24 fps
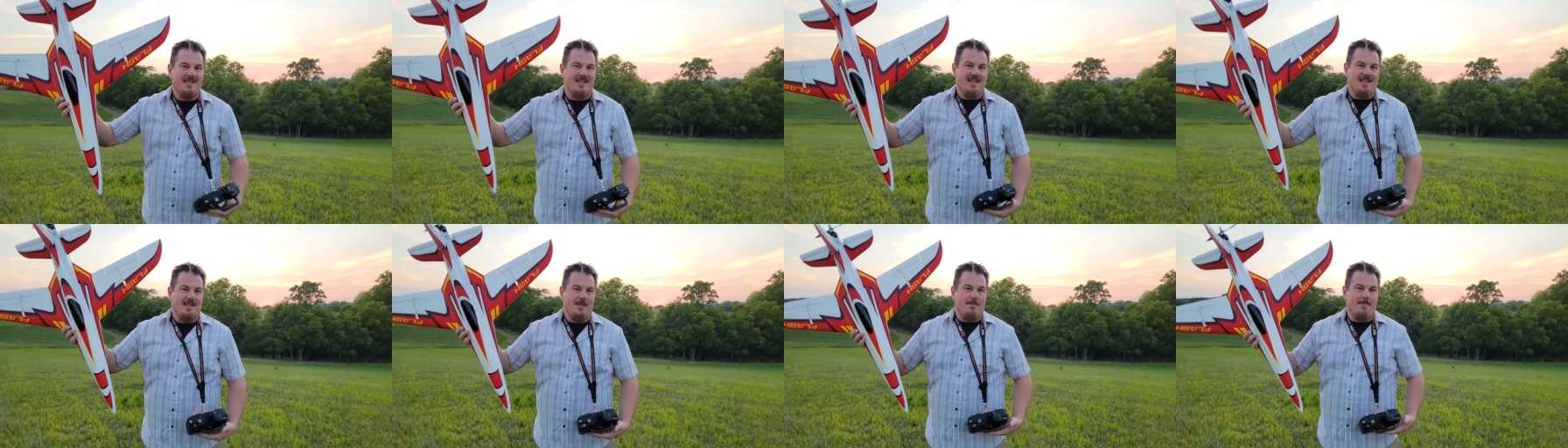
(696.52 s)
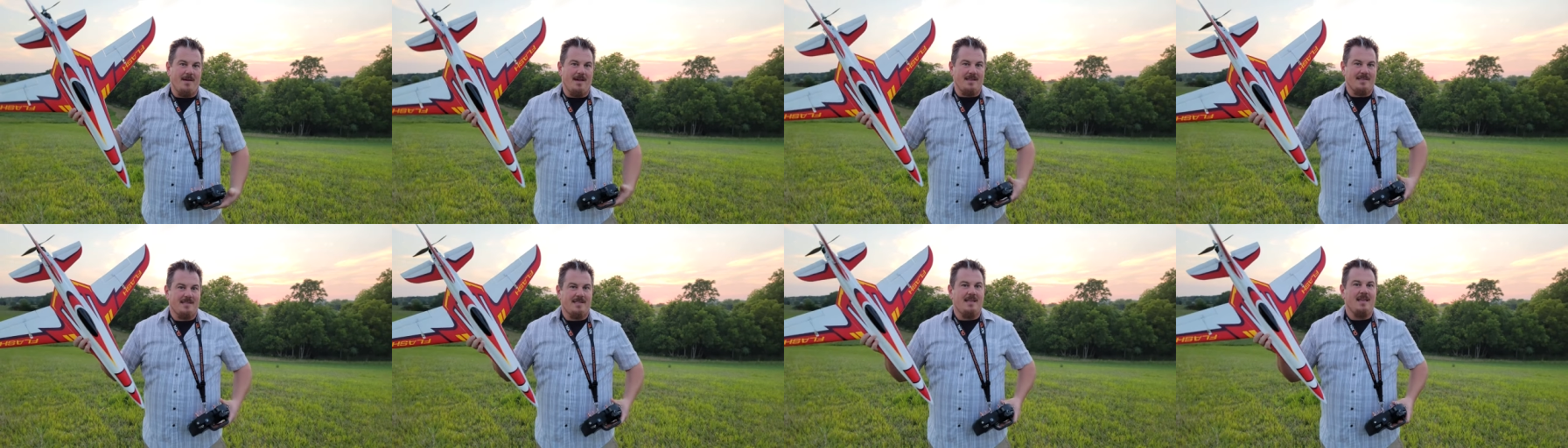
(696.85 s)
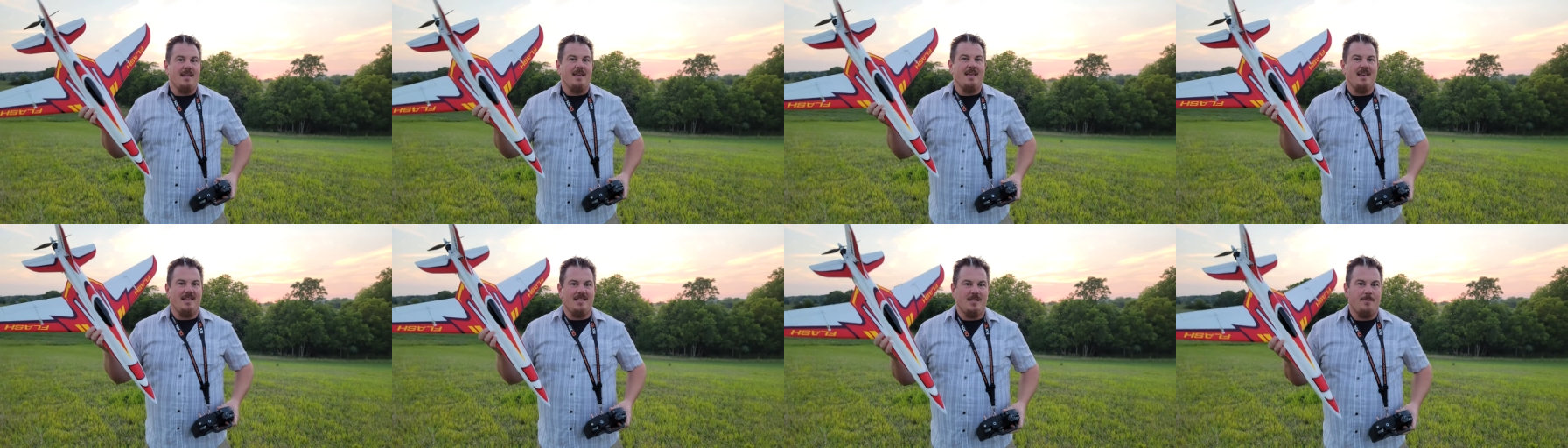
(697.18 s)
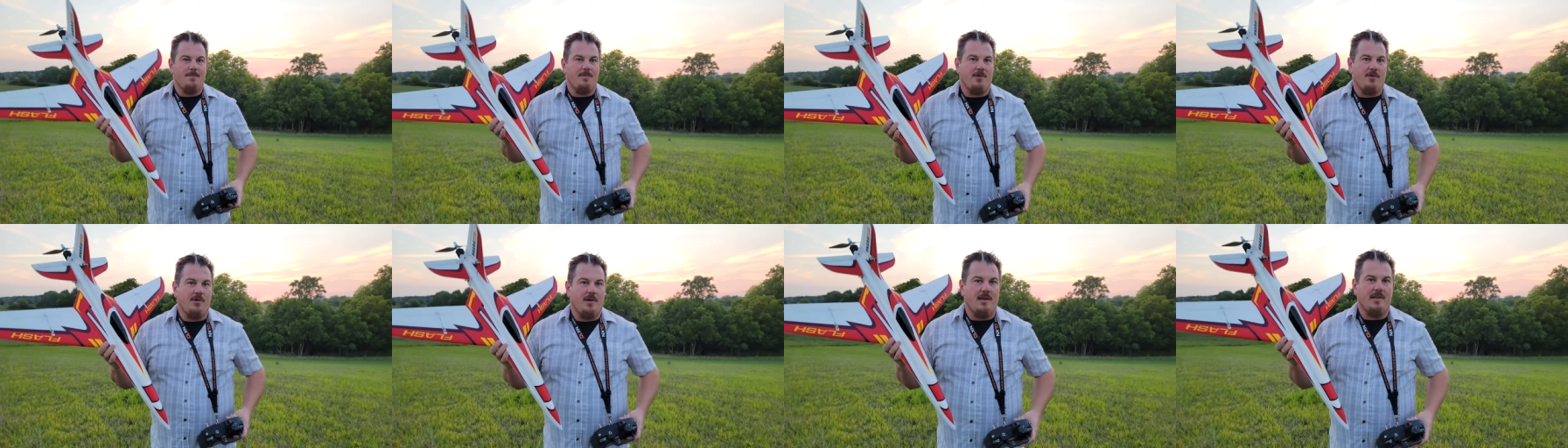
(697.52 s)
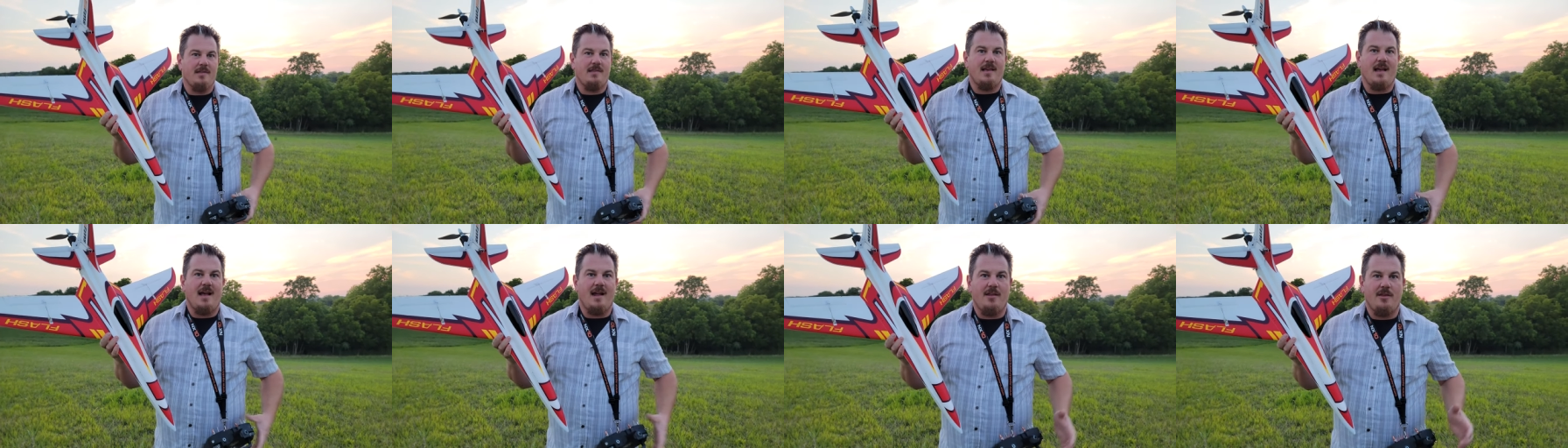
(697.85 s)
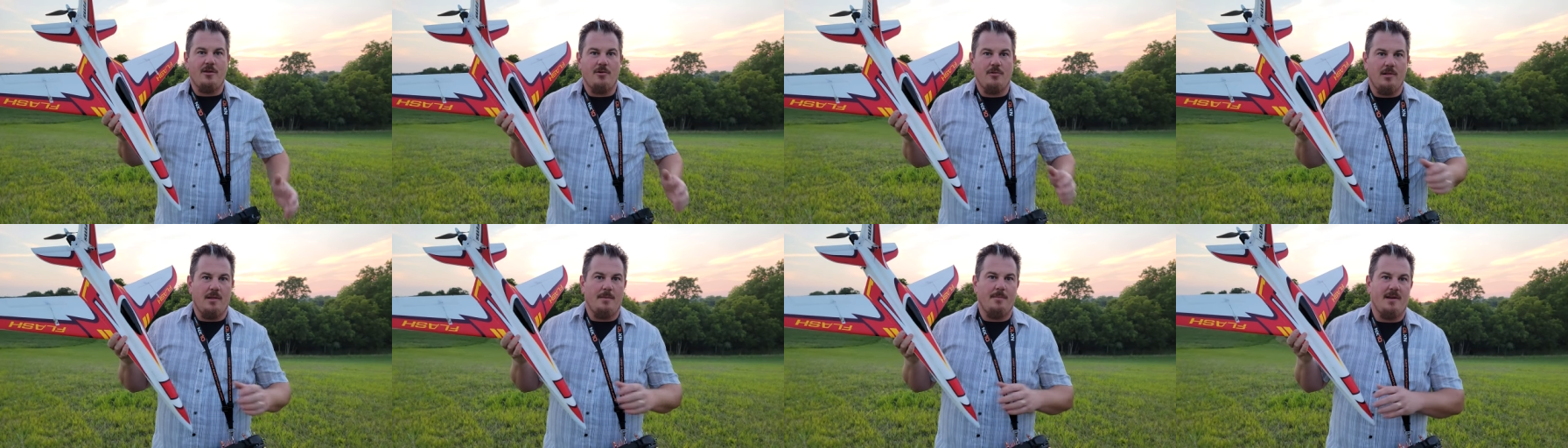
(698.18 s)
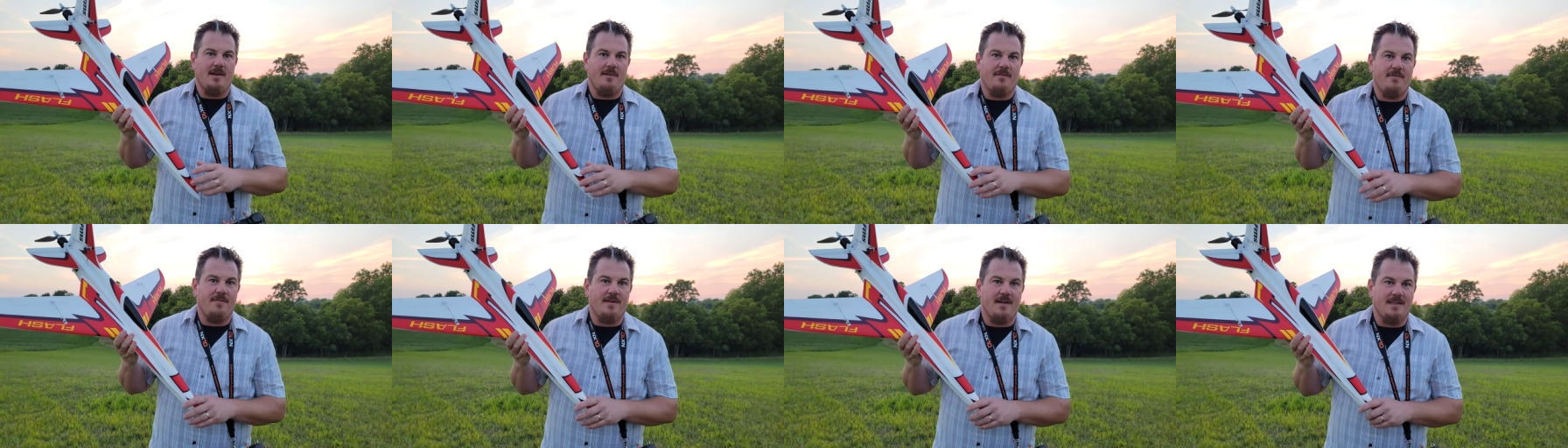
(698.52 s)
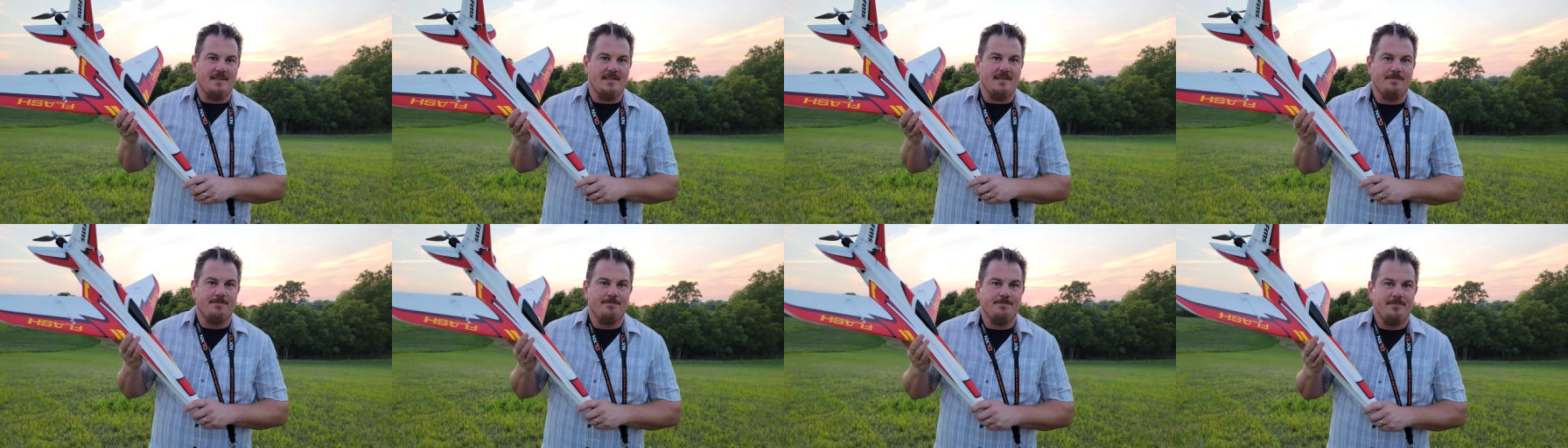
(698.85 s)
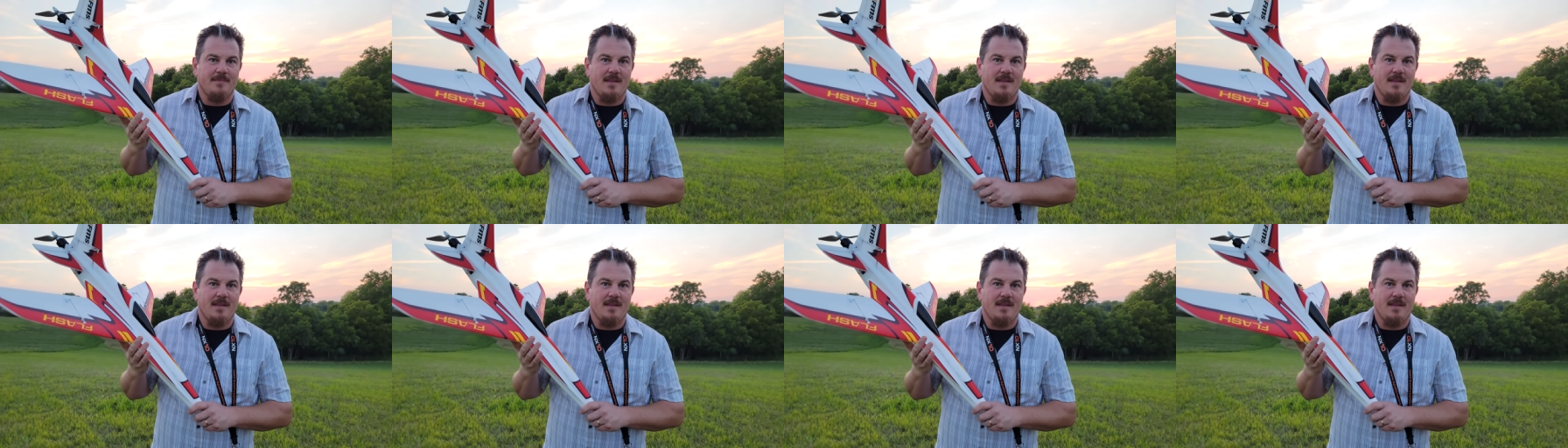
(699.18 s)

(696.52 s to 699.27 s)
to get the best experience out of your limited funds.